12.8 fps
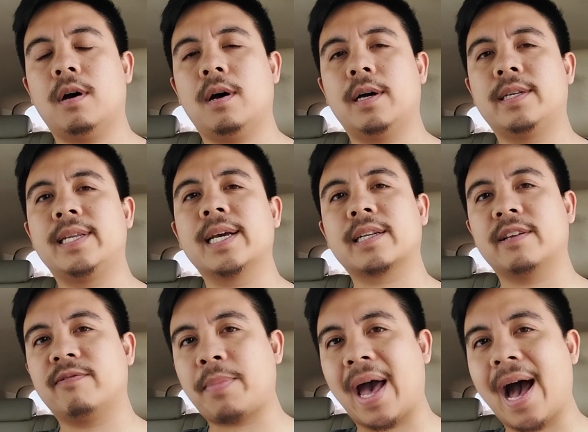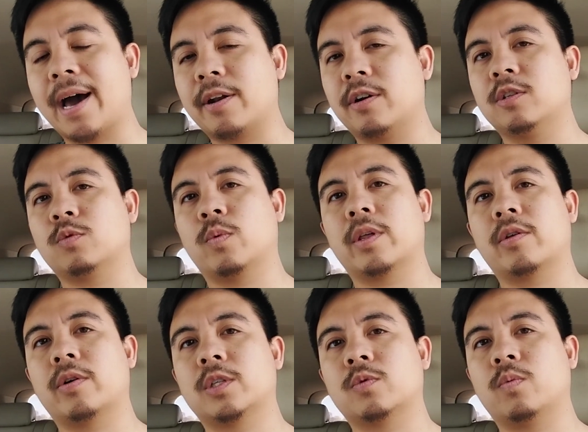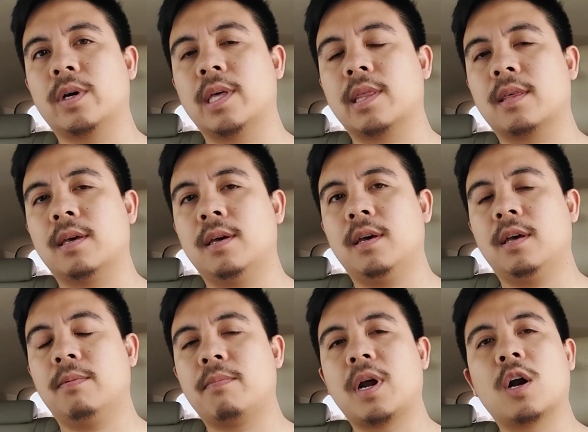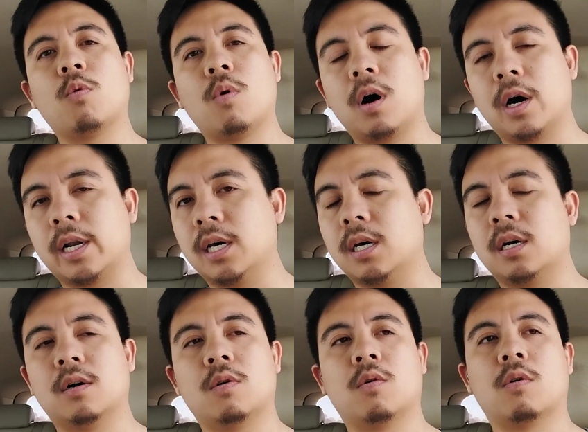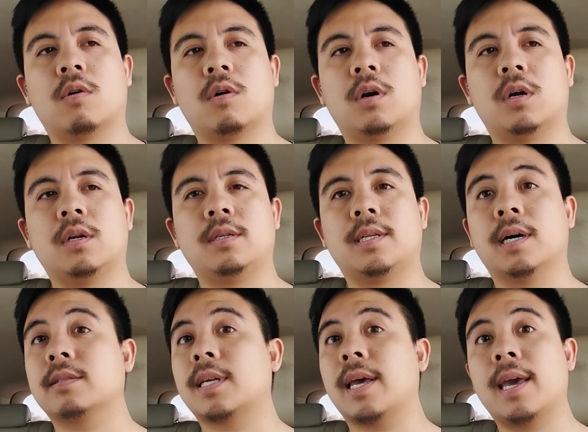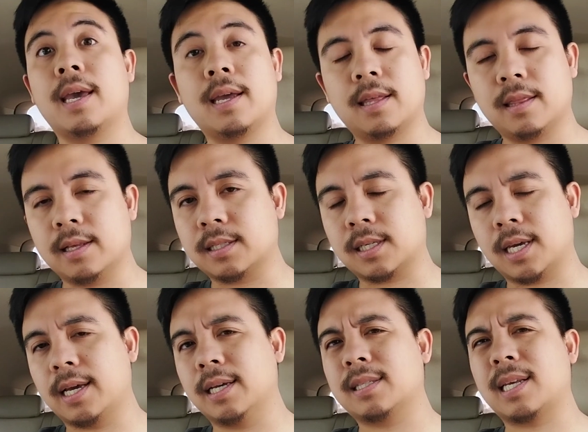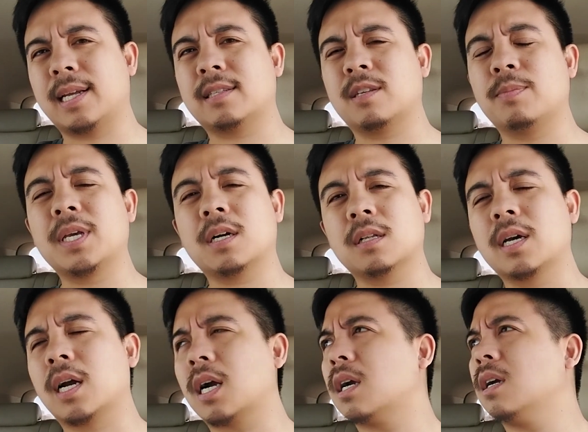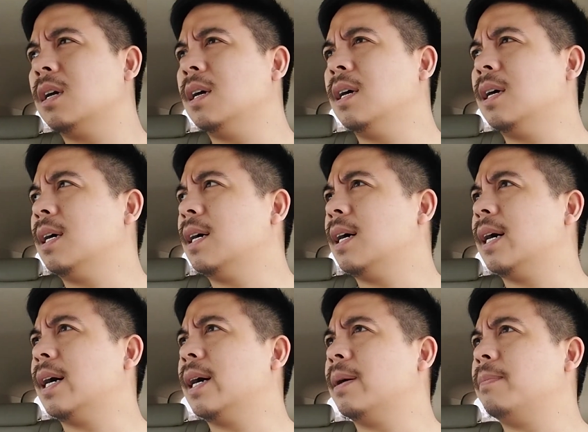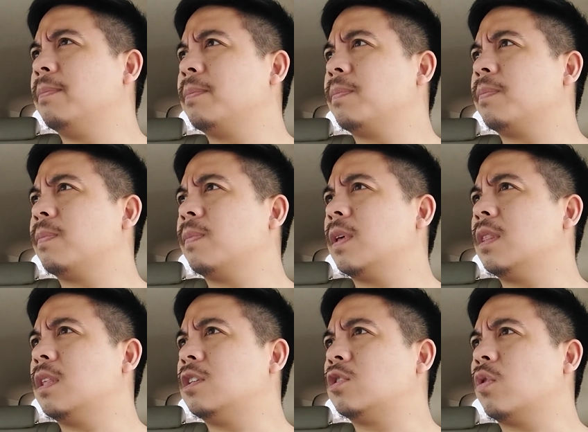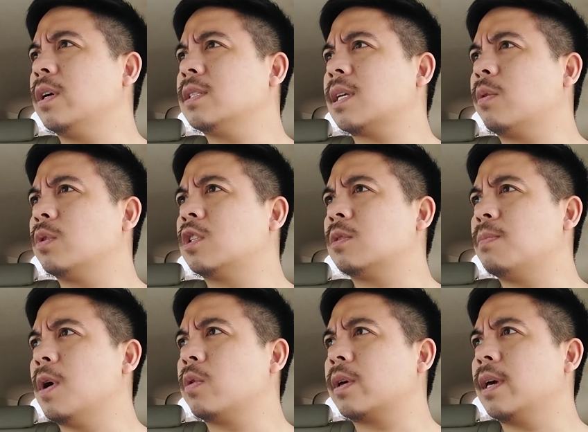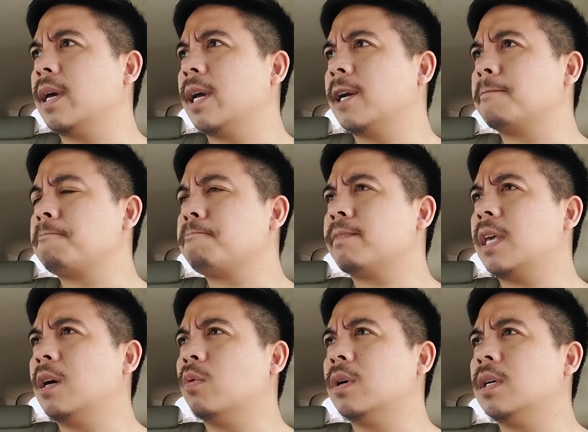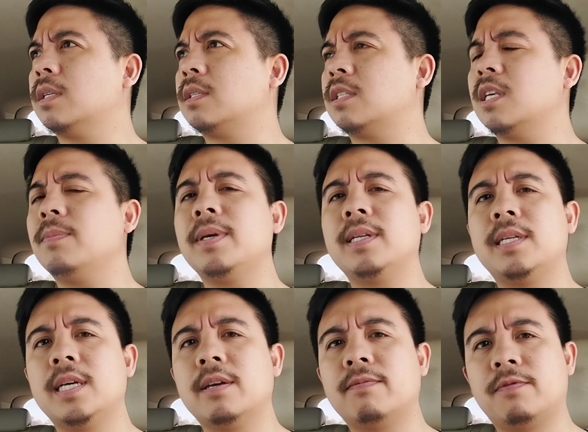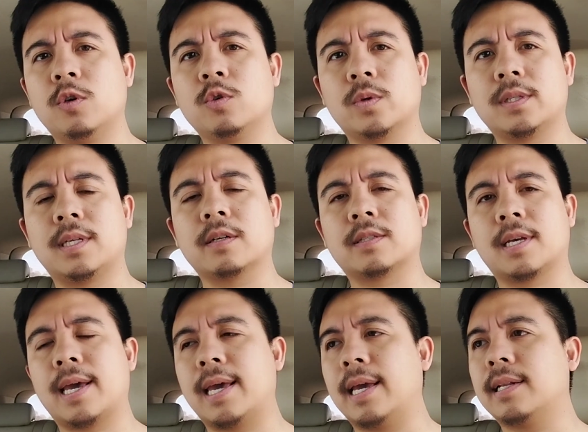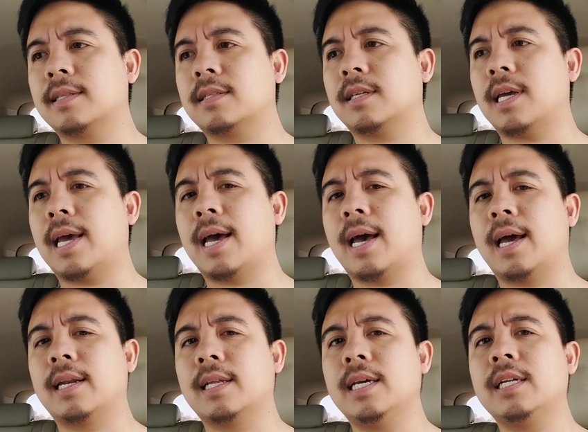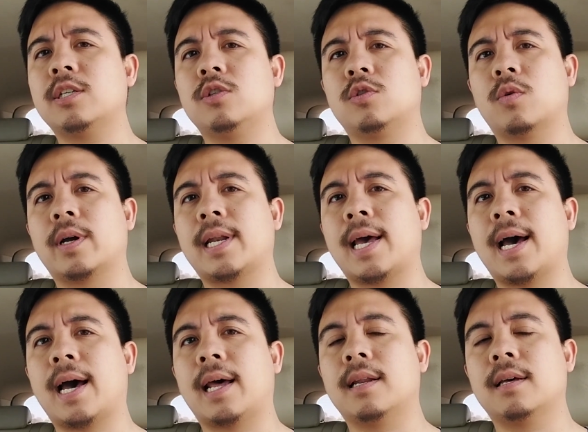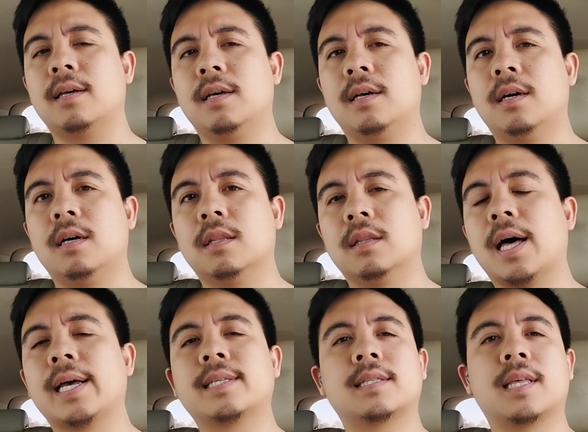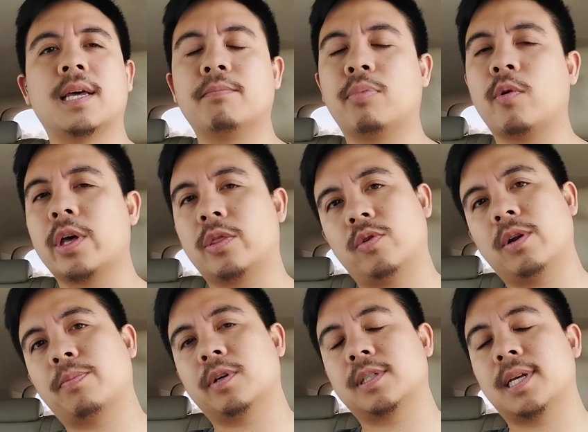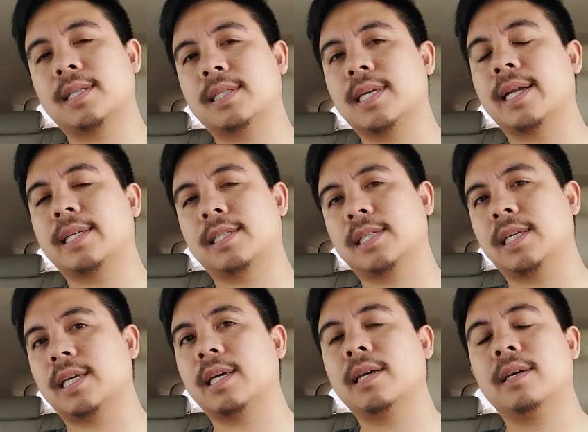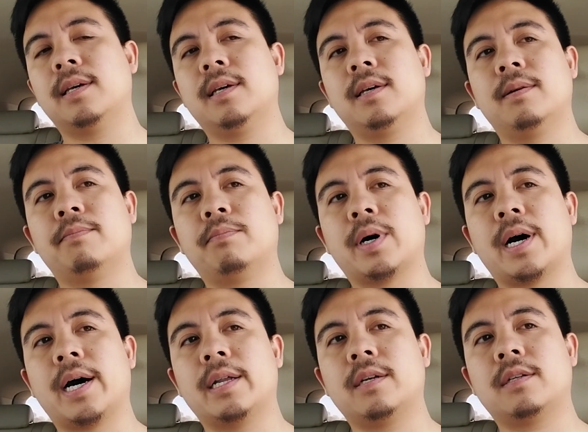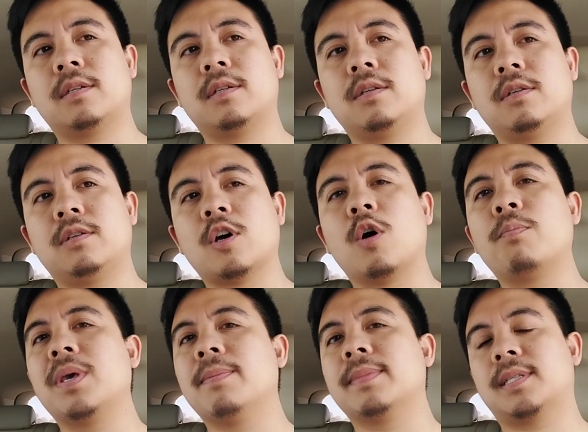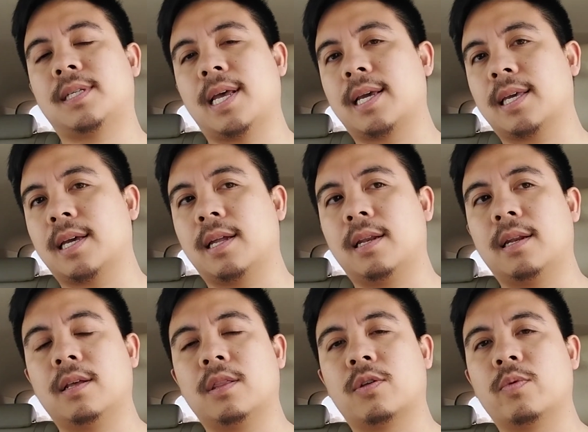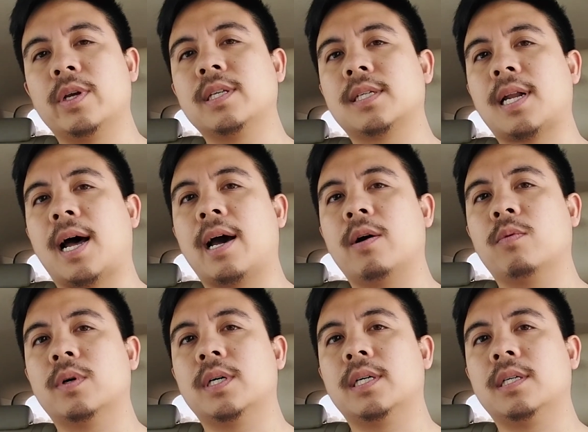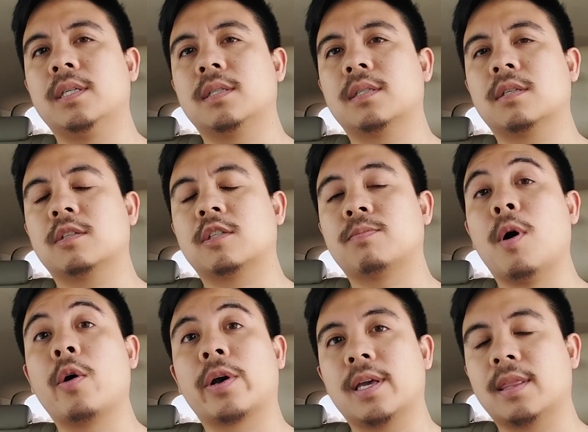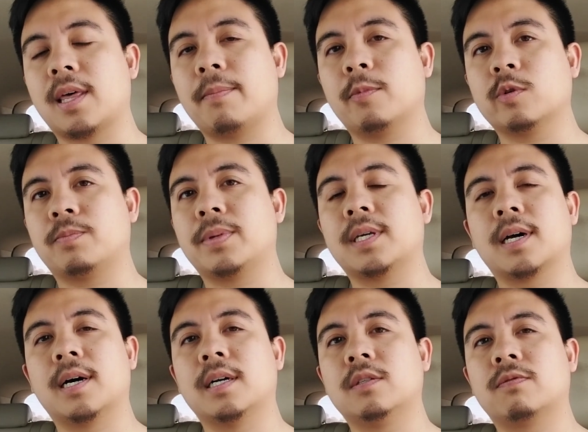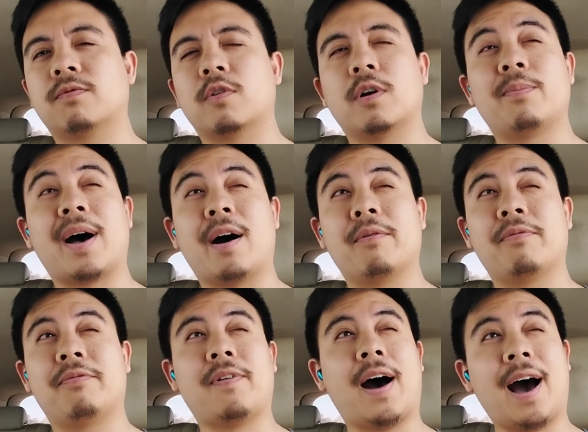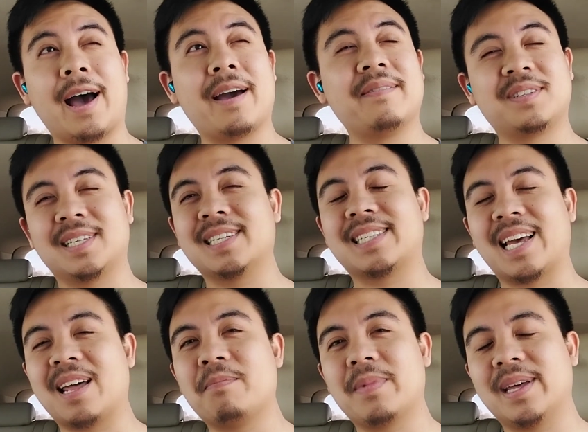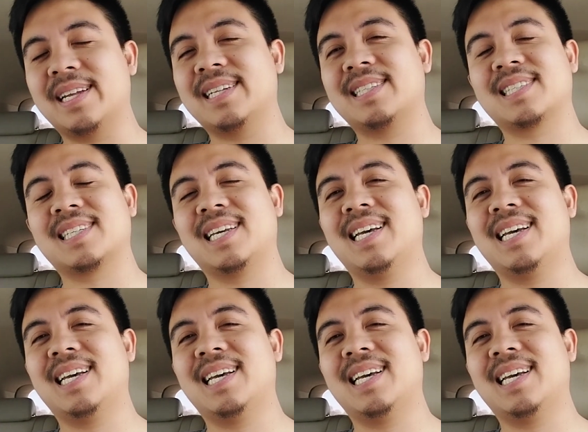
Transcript: addictive patterns, whether it's with marijuana or Delta 8 in this case. And to be clear, the joints I was smoking, it was CBD infused with Delta 8, and each joint had less than 0.3% THC. But don't be mistaken, the reason I was smoking them was because for about 5 to 10 minutes,